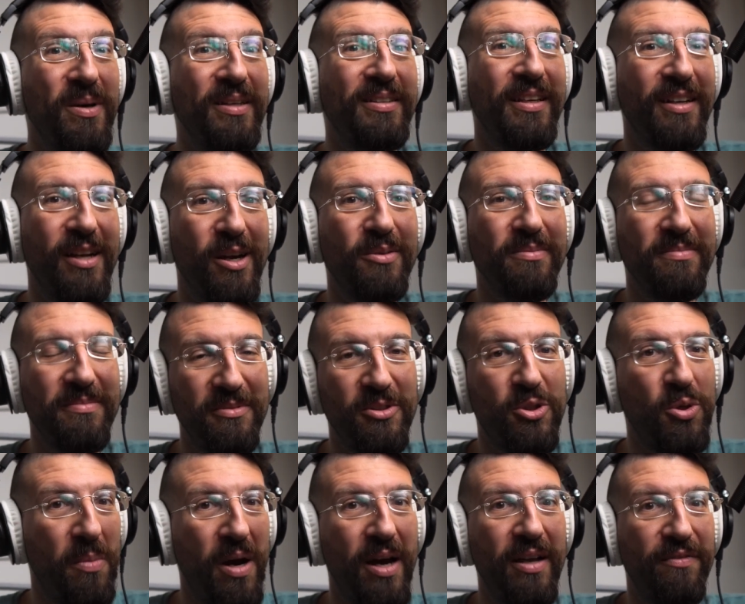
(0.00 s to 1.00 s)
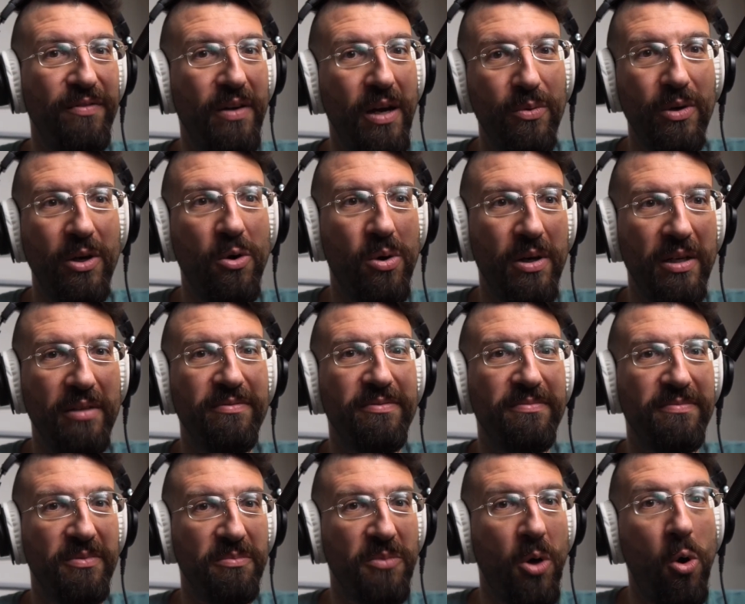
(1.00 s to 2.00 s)
Uh, can I? Do you mind if I record it
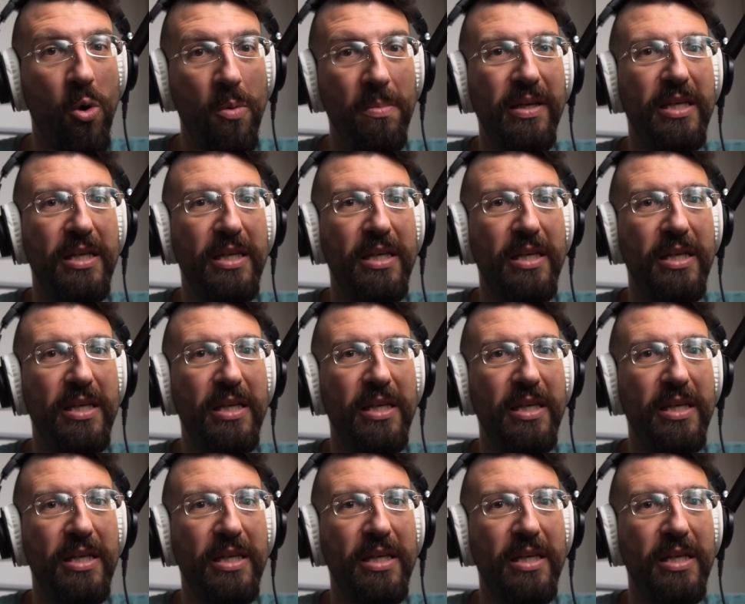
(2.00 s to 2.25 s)
from home?